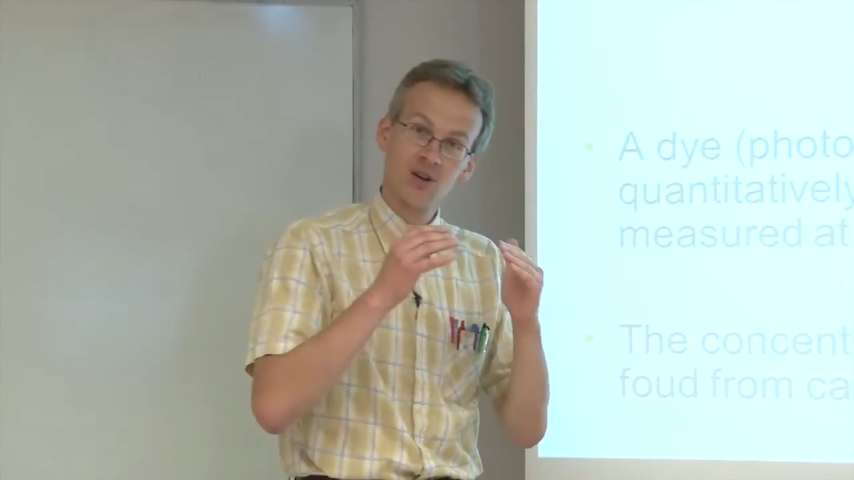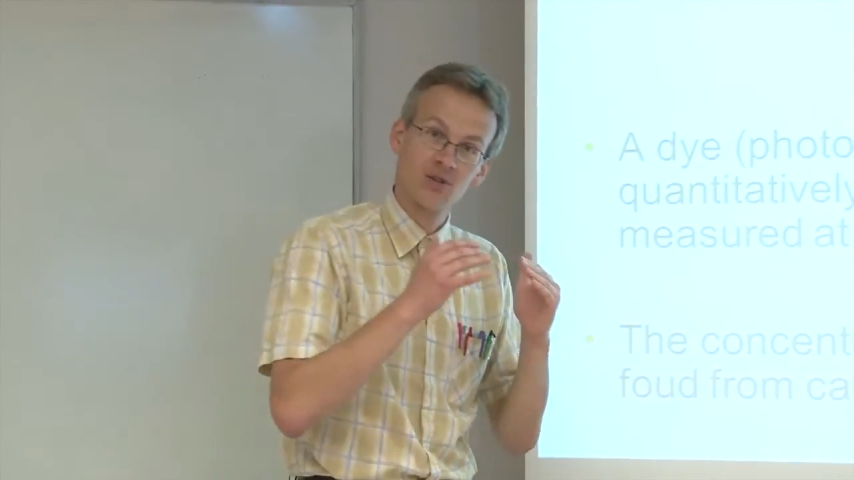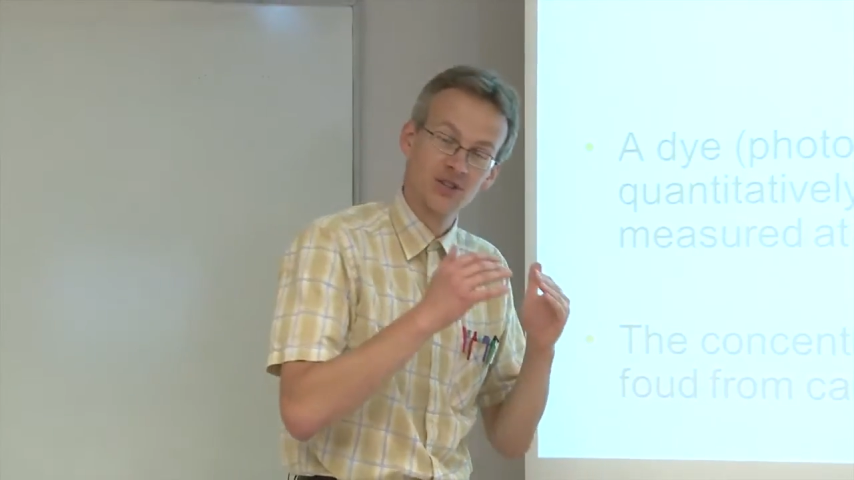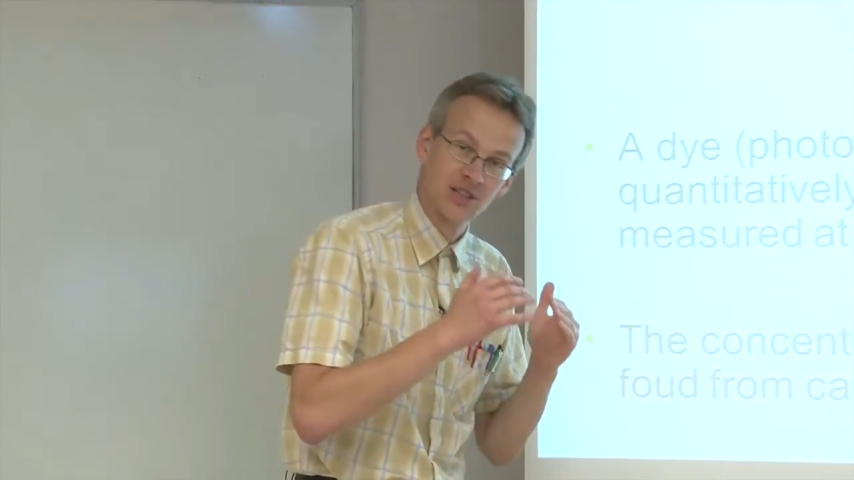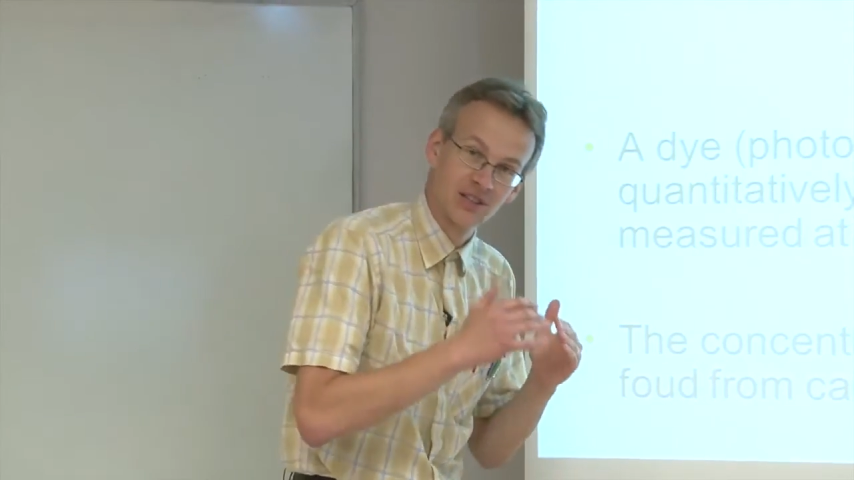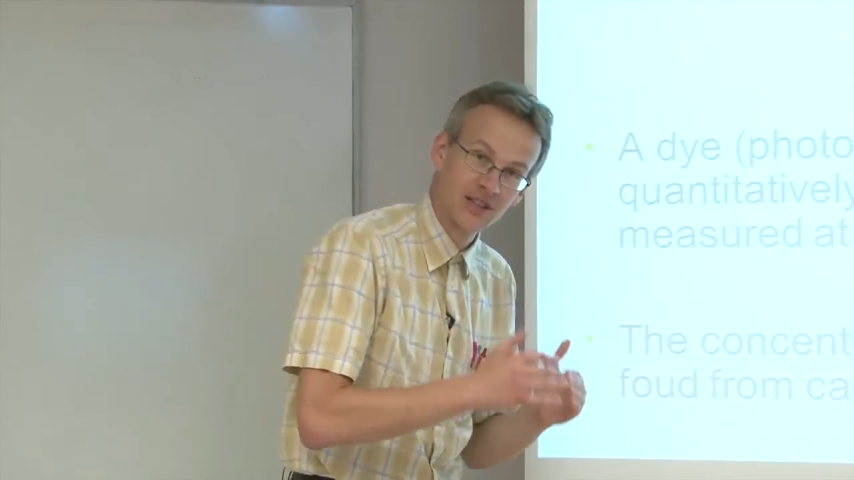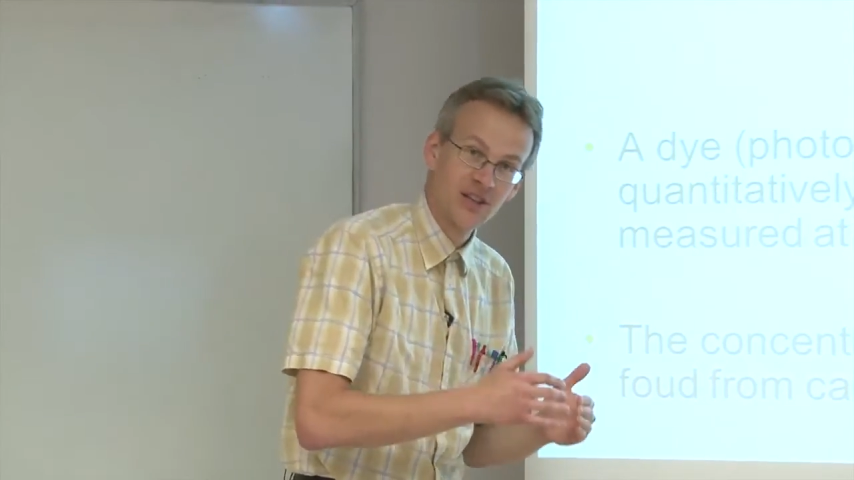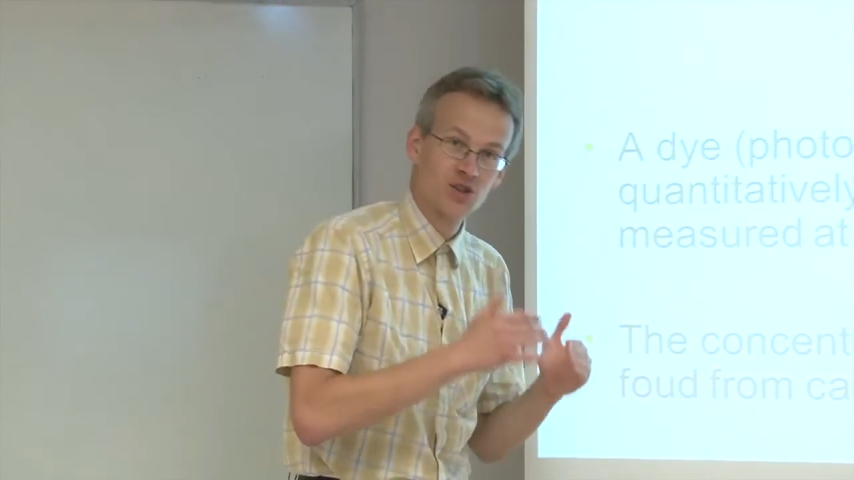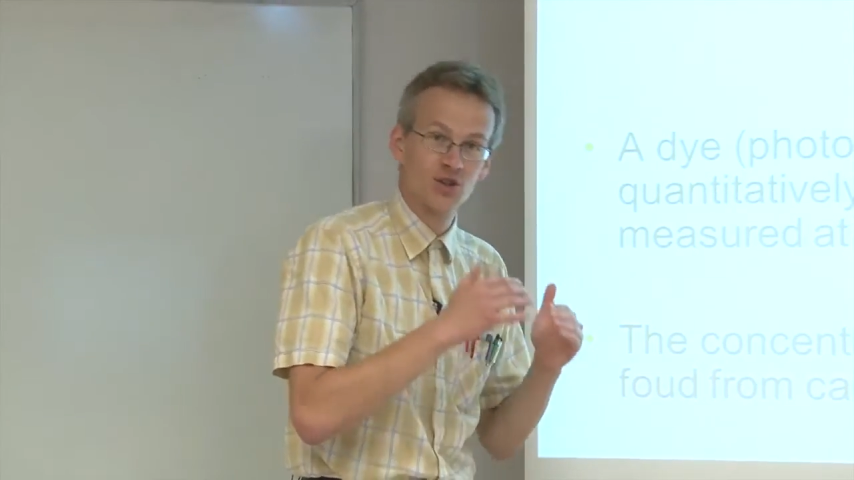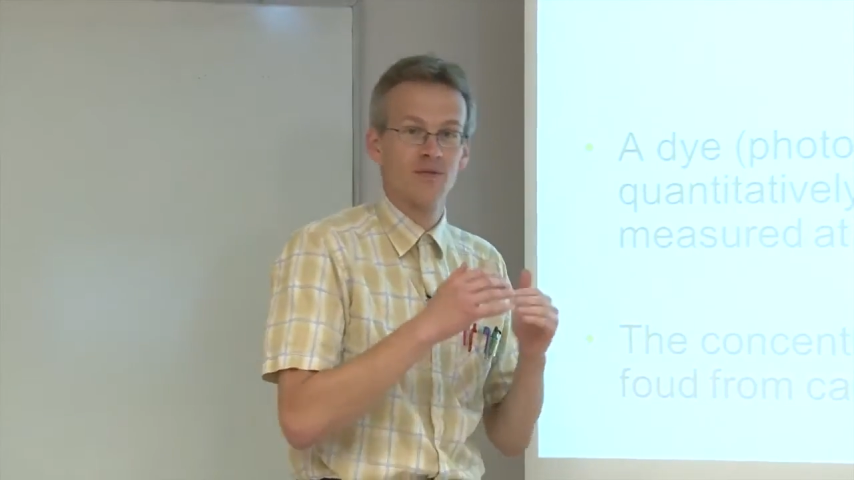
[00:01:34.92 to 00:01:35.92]

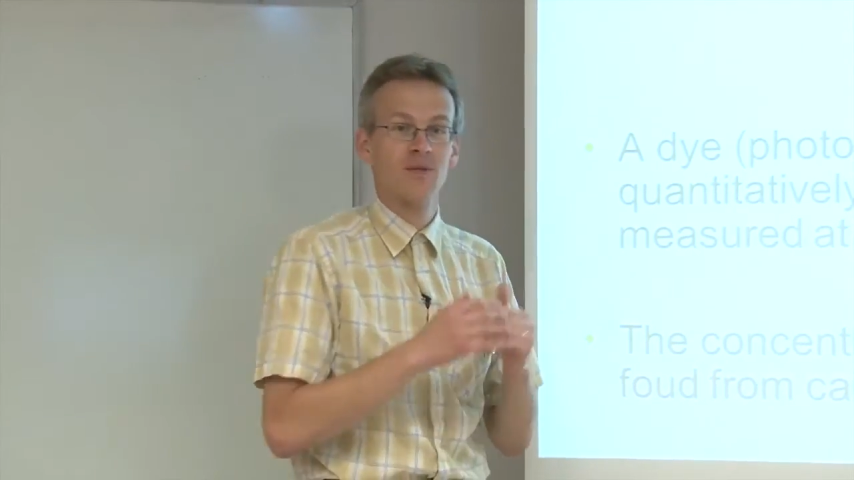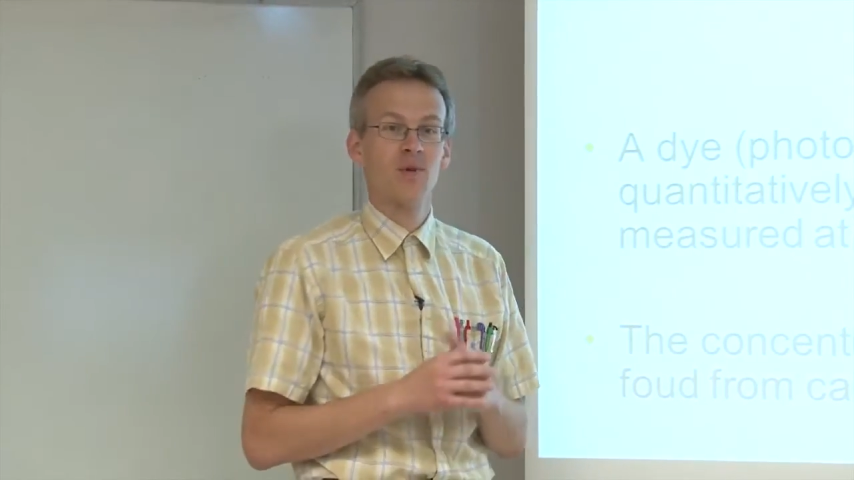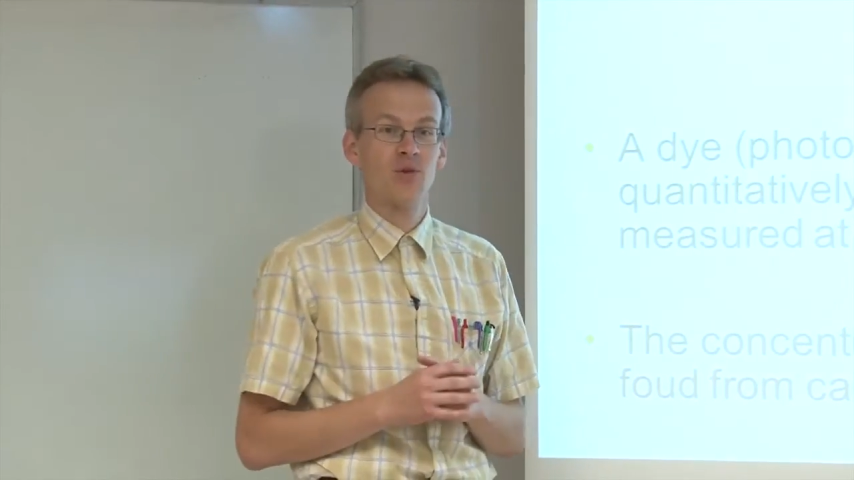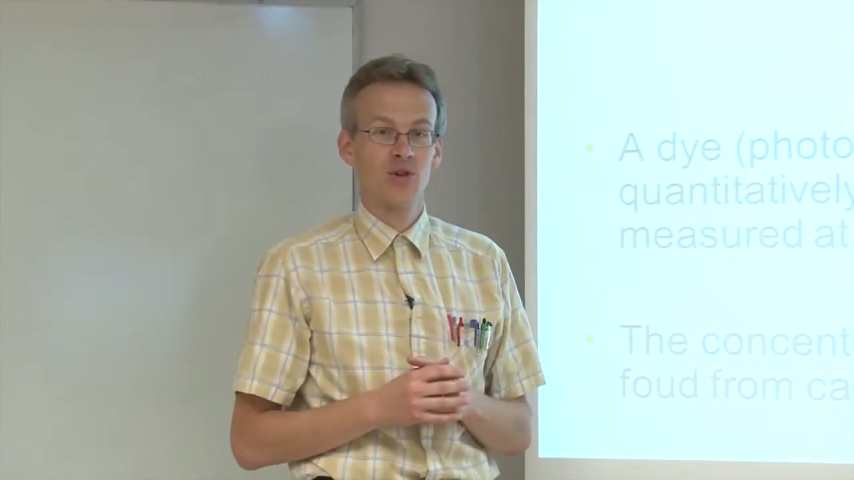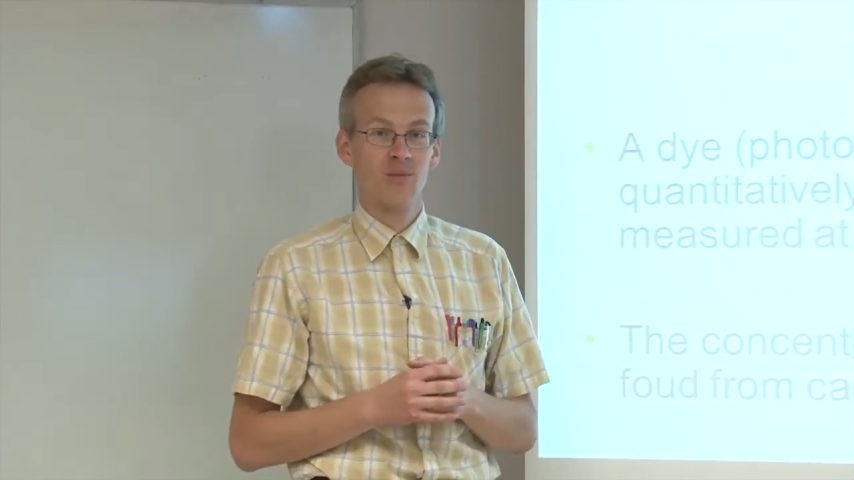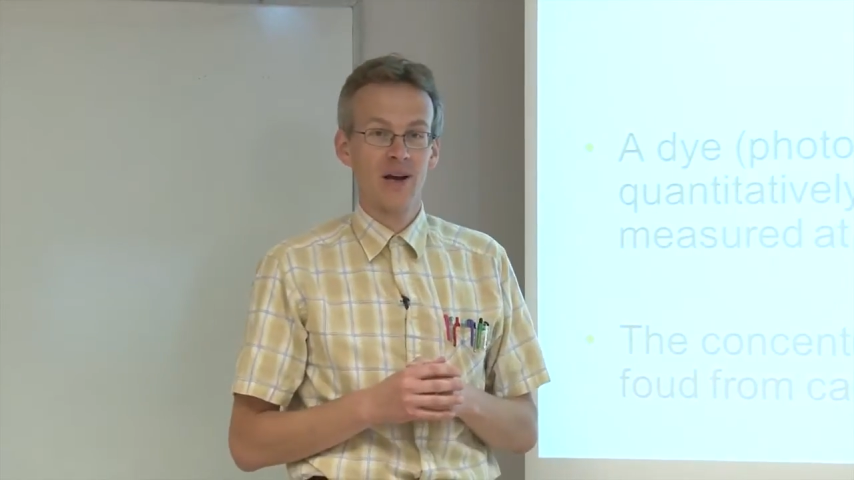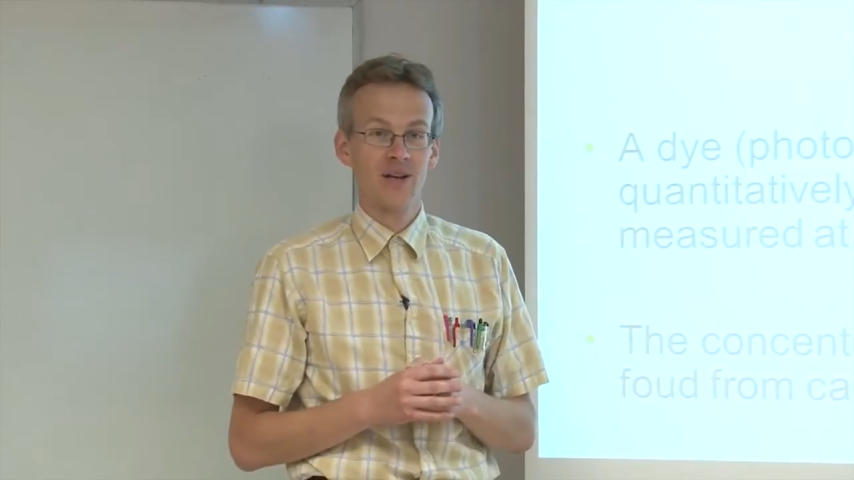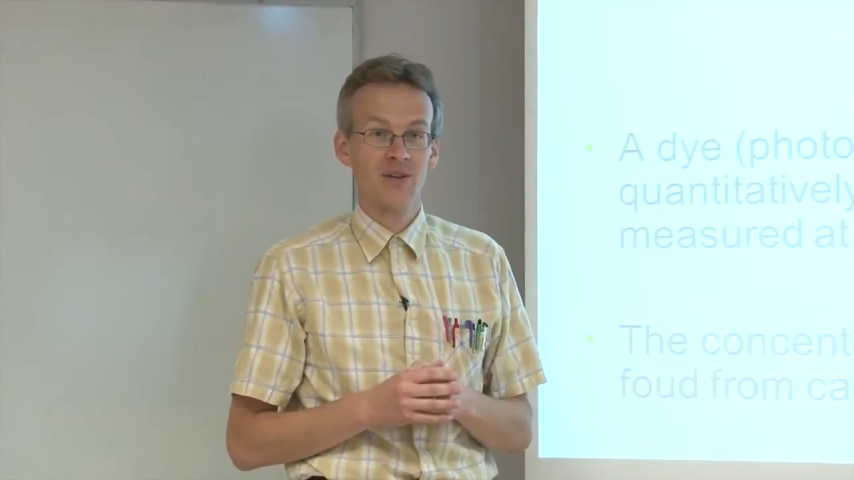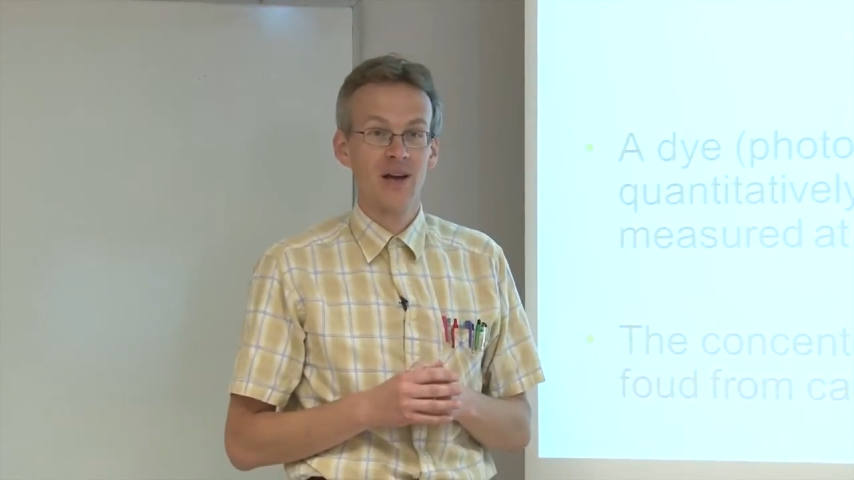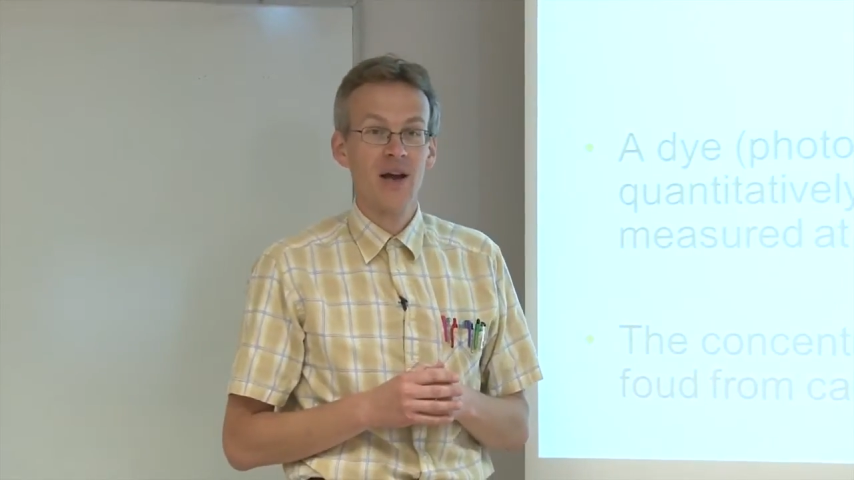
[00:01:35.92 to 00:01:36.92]
concentration of ammonium ion,